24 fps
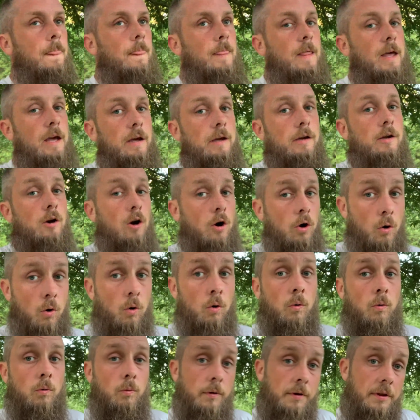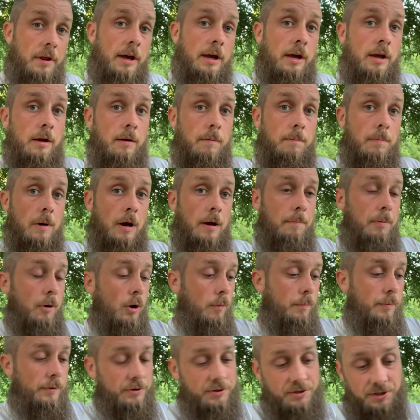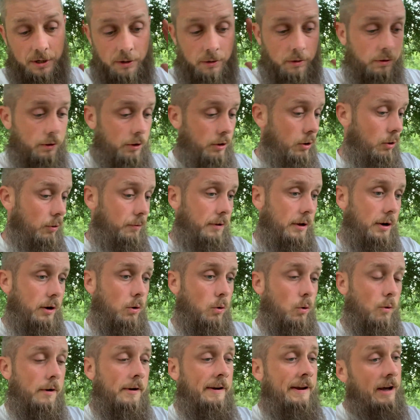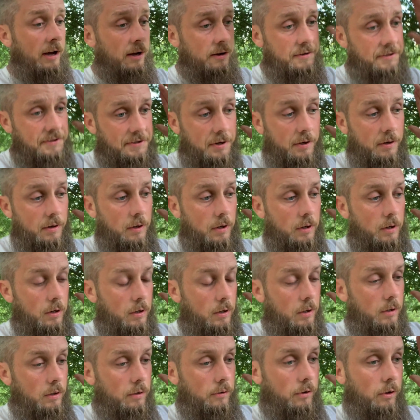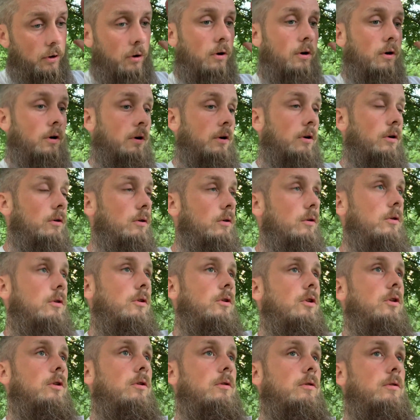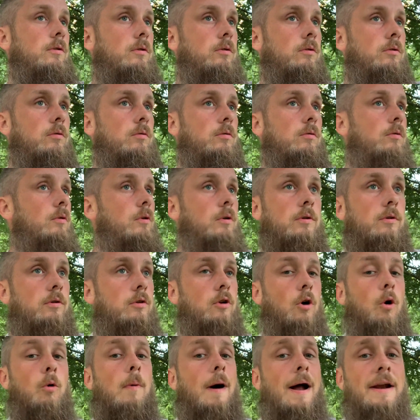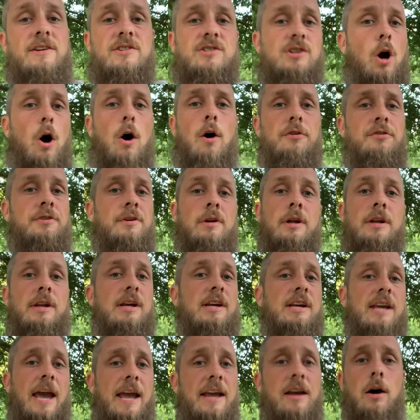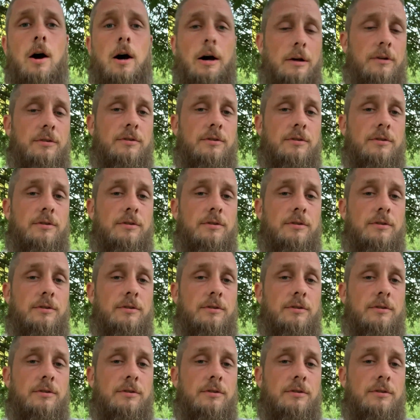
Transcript: they go with a, a purpose and, you know, they're organized. They're, nobody's causing any chaos.